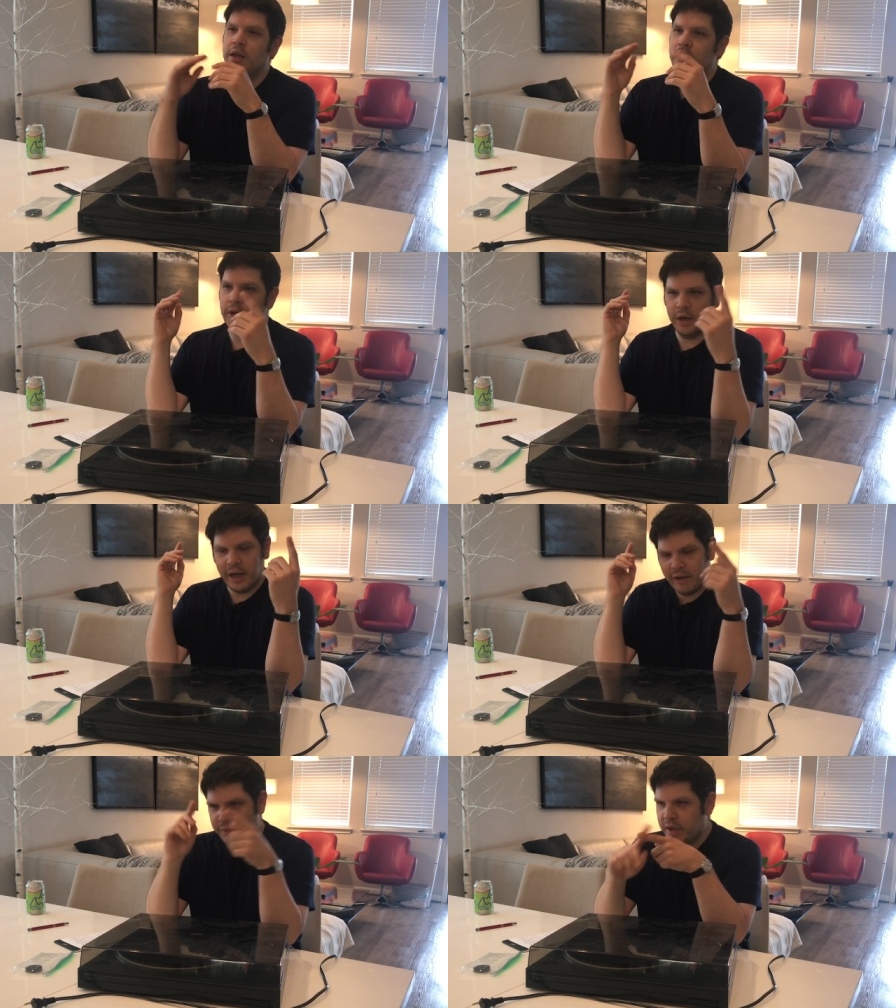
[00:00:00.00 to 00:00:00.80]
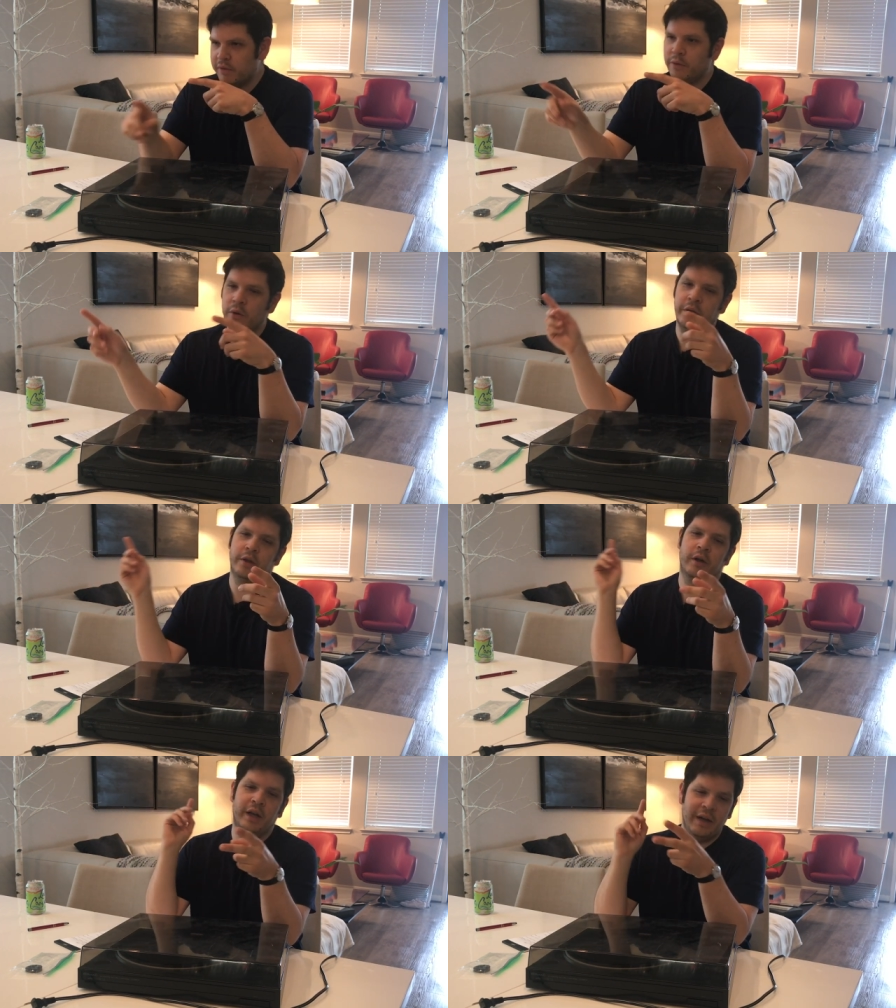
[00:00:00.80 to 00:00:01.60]
They're going to have Pink Floyd,
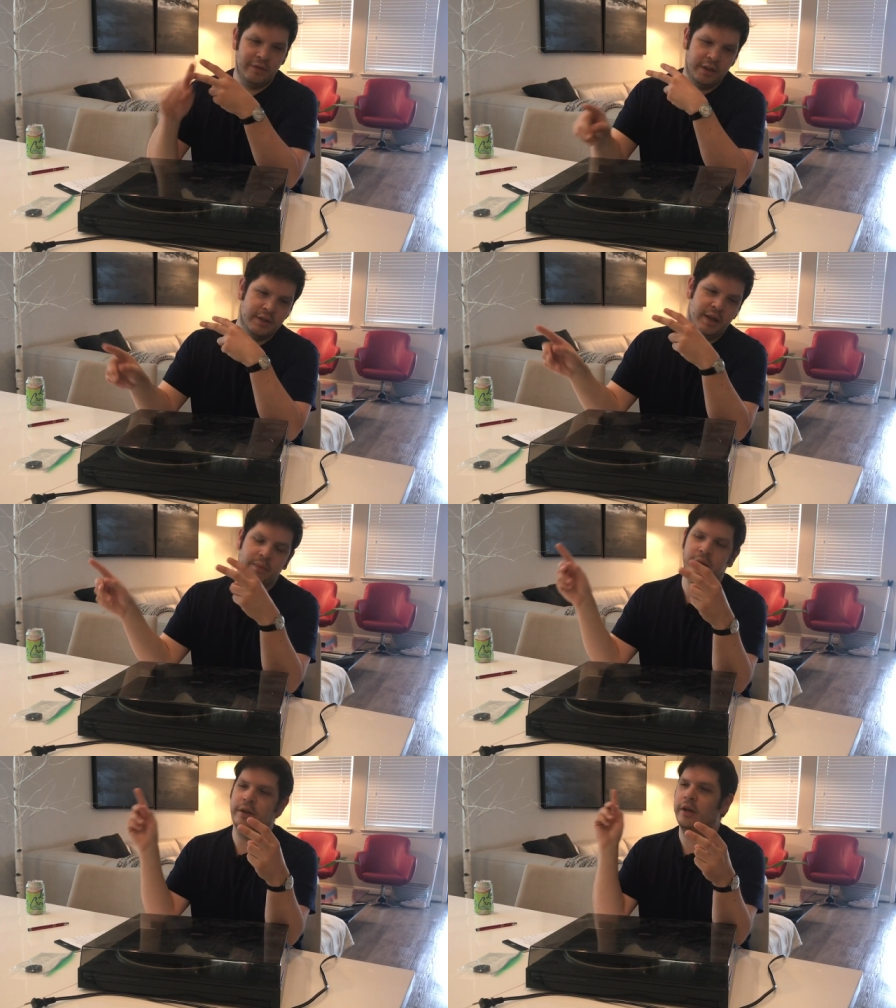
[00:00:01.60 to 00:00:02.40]
they're going to have Led Zeppelin,